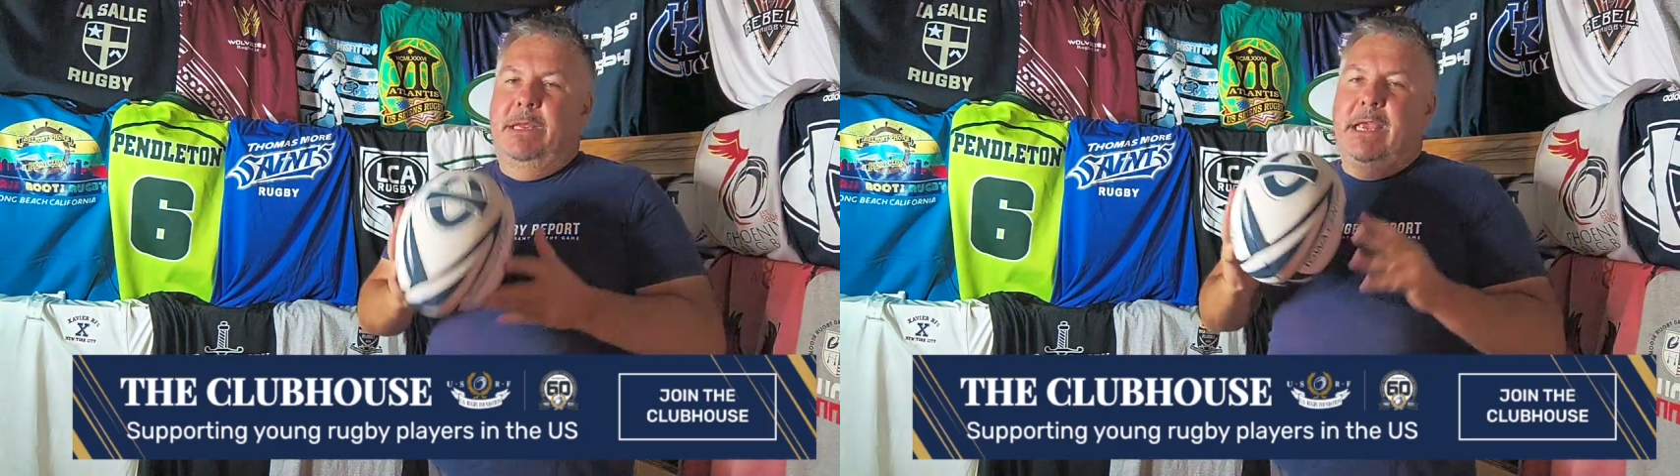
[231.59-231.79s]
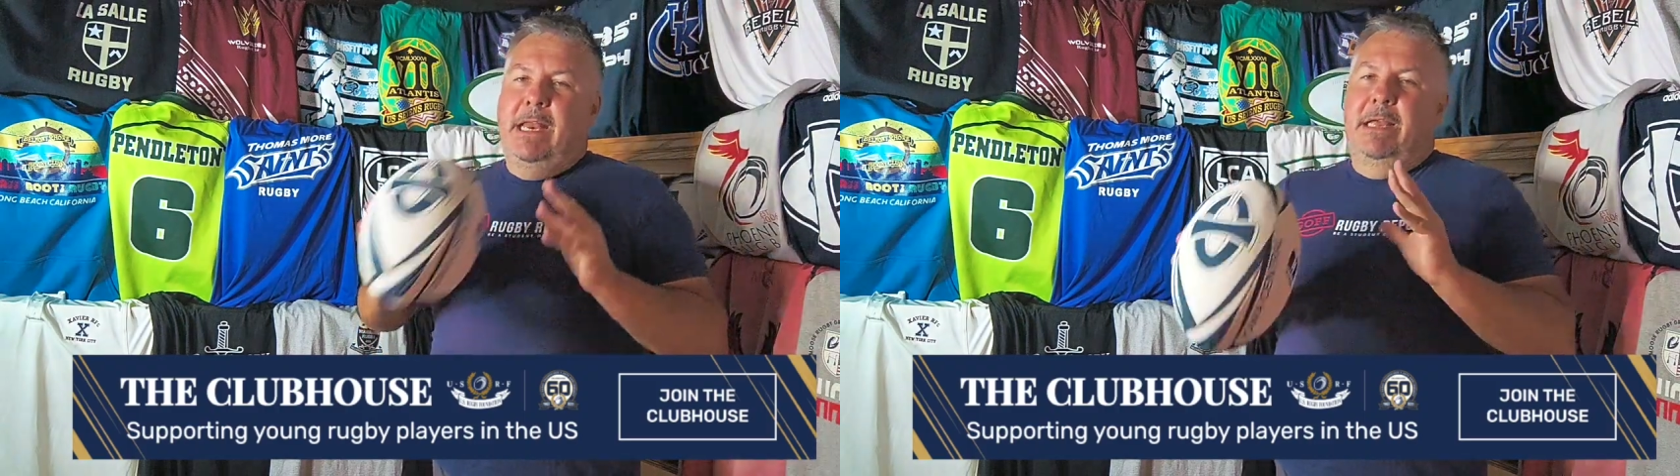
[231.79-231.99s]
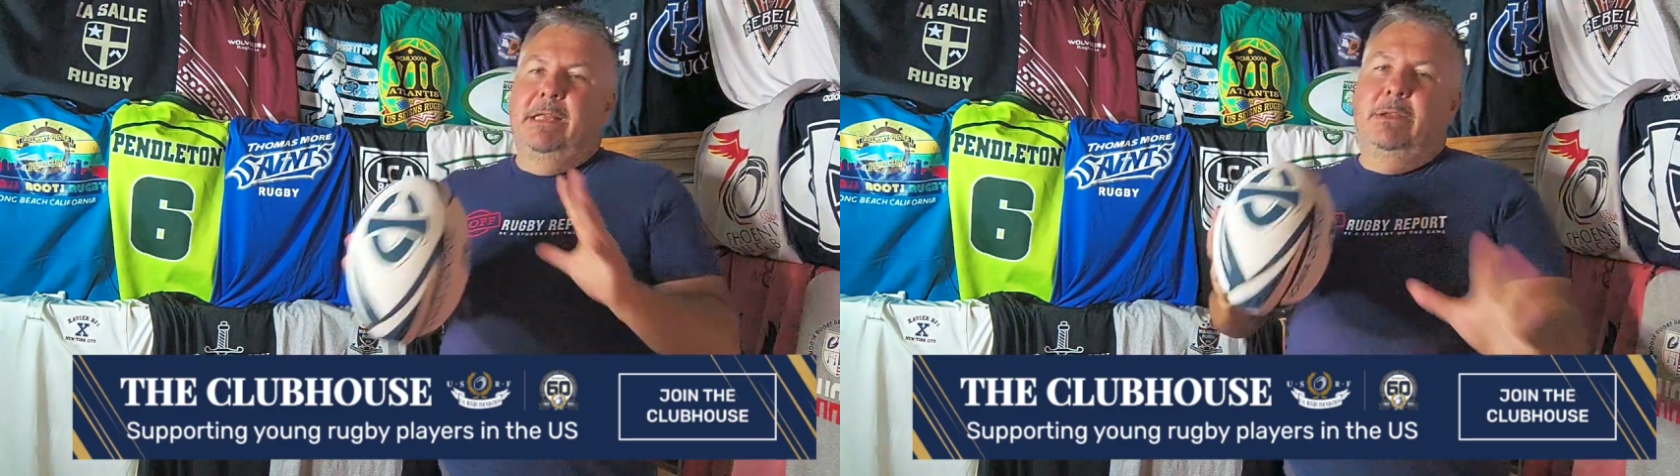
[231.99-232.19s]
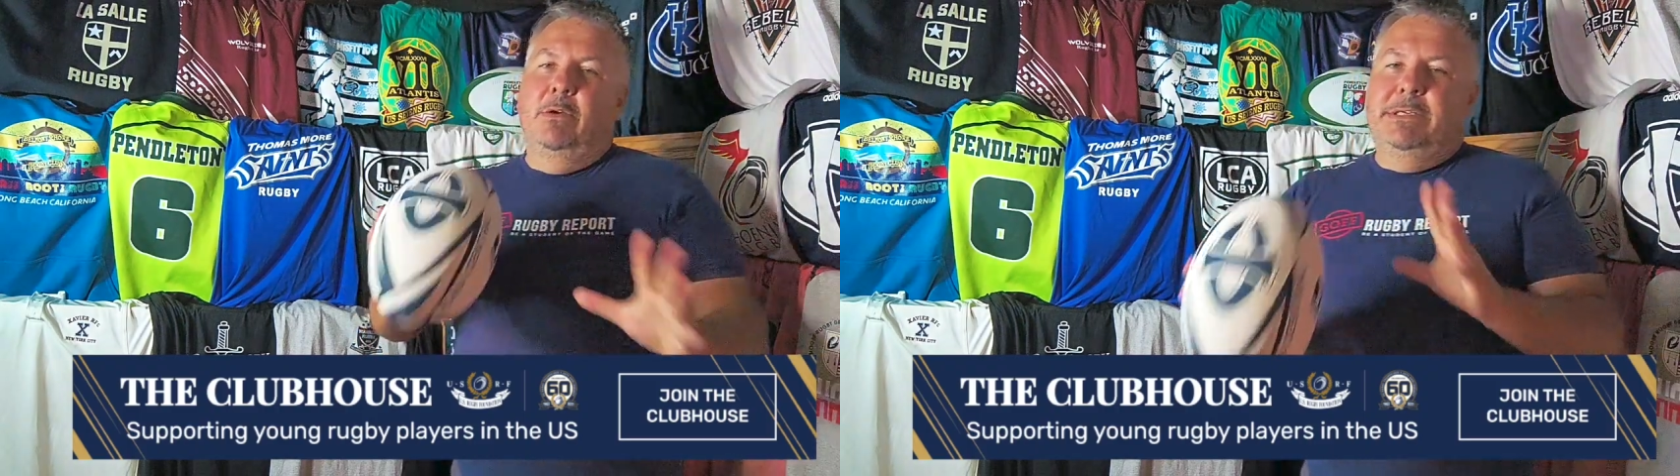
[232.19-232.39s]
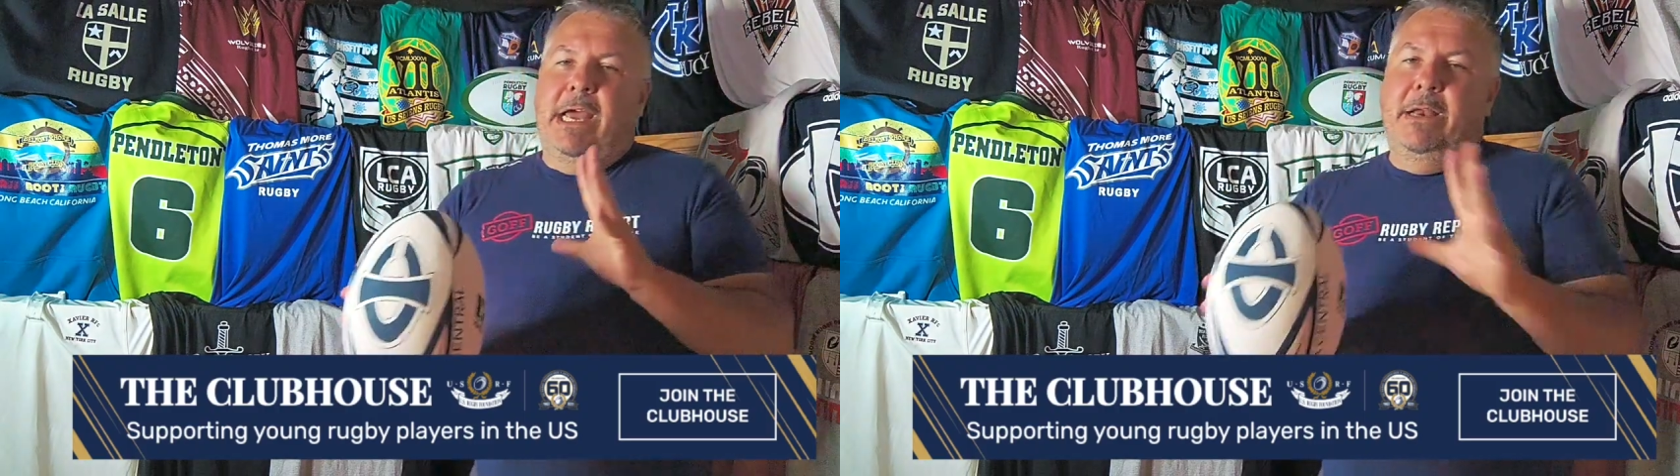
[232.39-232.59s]
kind of
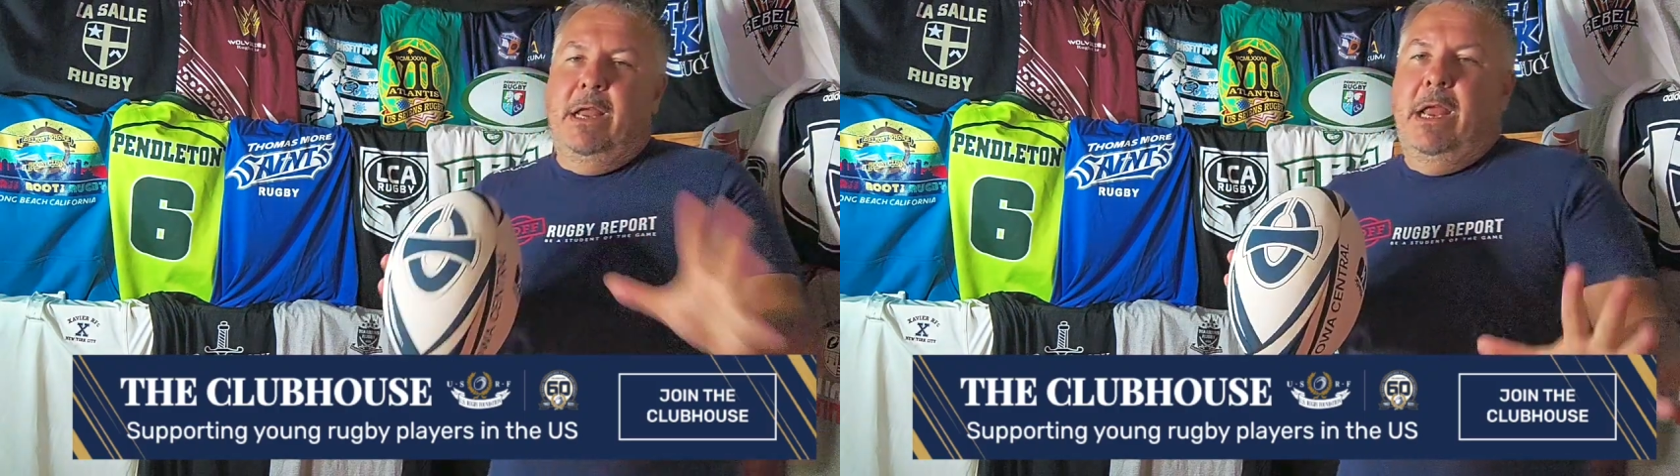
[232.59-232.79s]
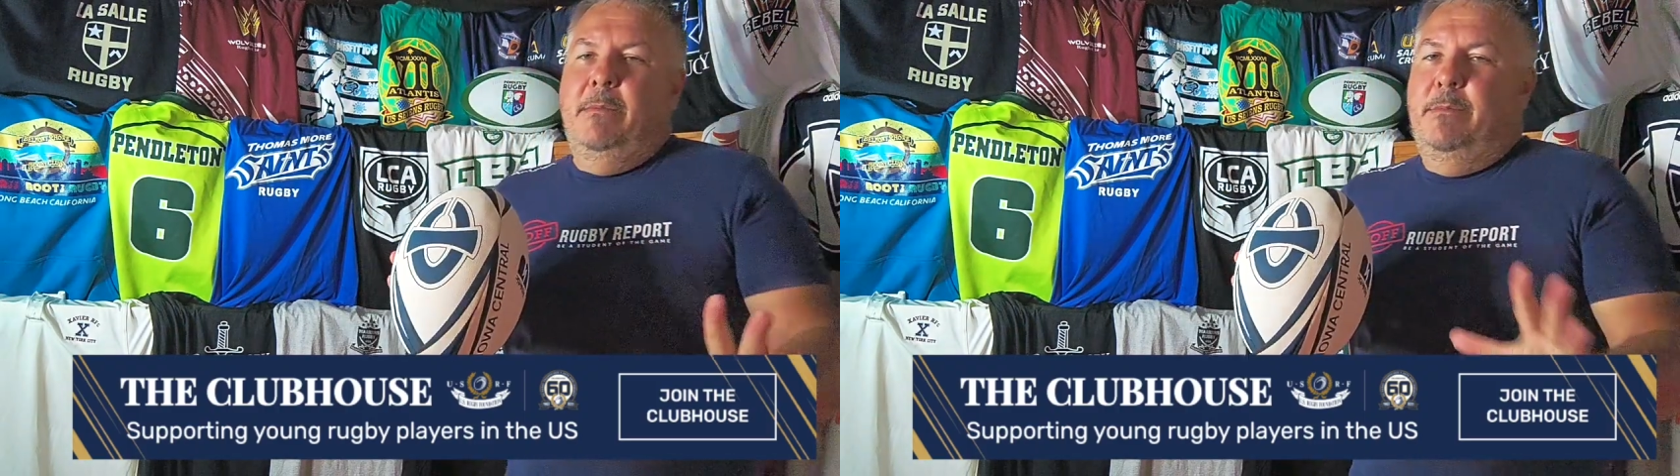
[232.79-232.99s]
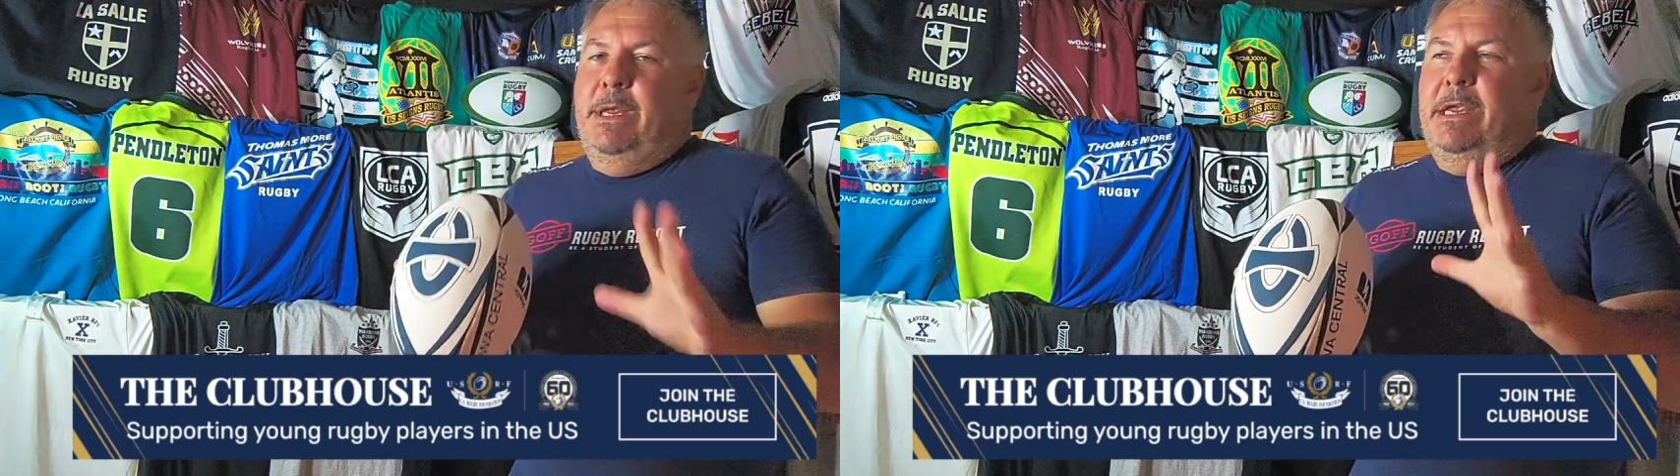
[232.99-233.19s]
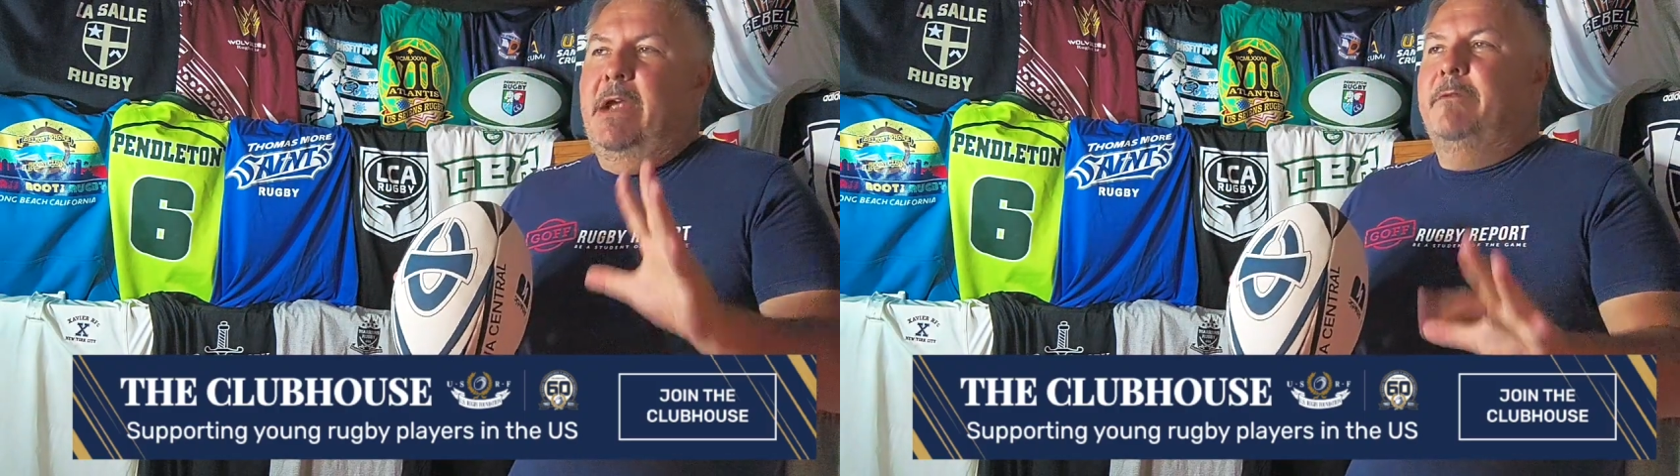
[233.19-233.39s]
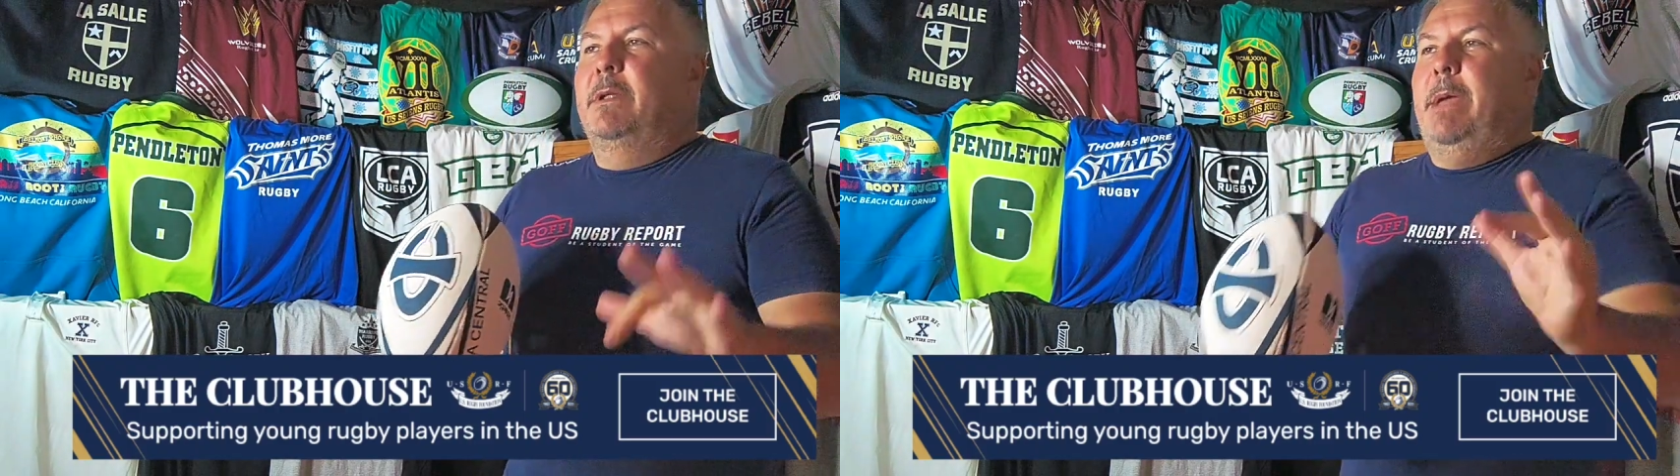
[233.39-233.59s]
looked at and be
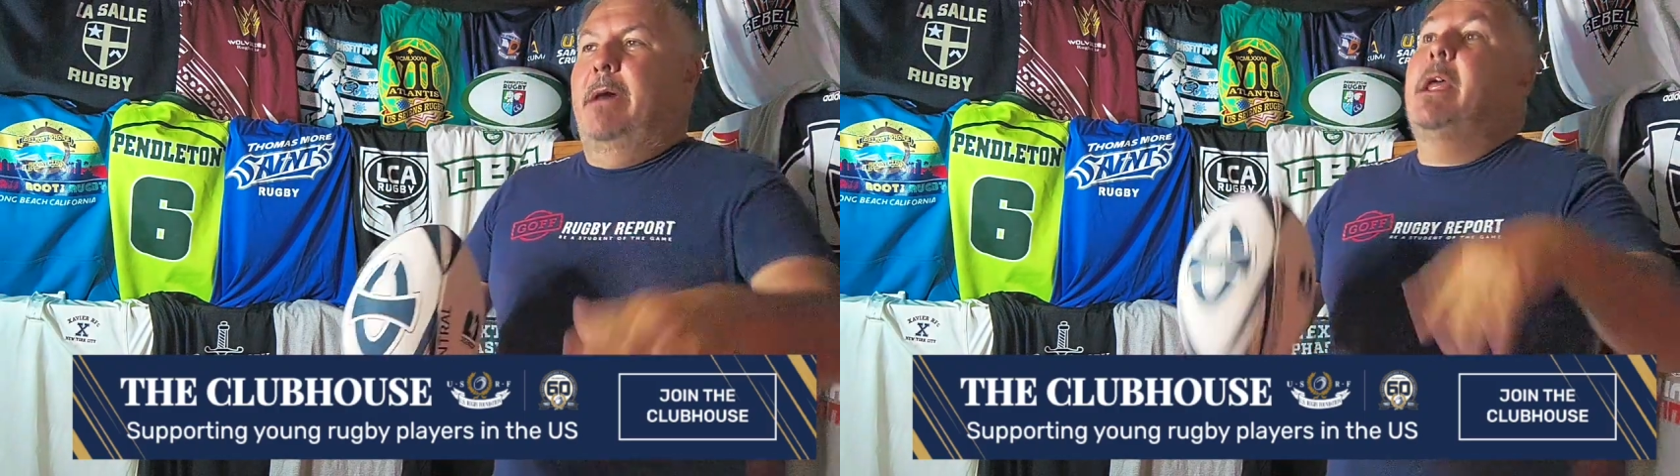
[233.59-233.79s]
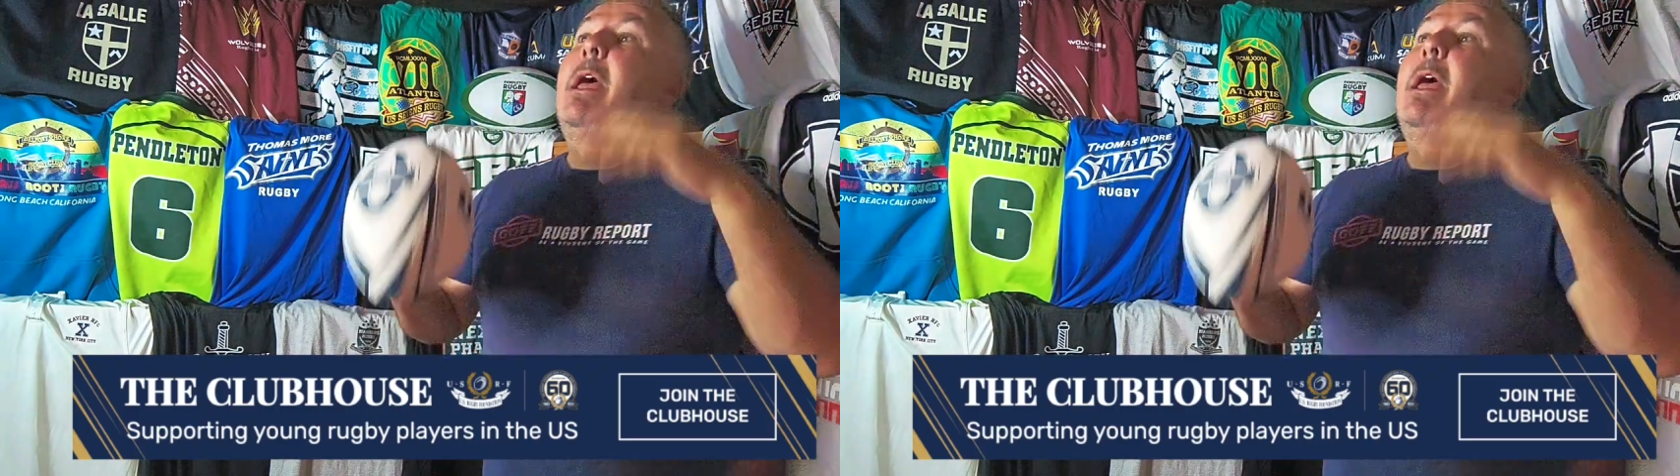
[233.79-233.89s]
careful about.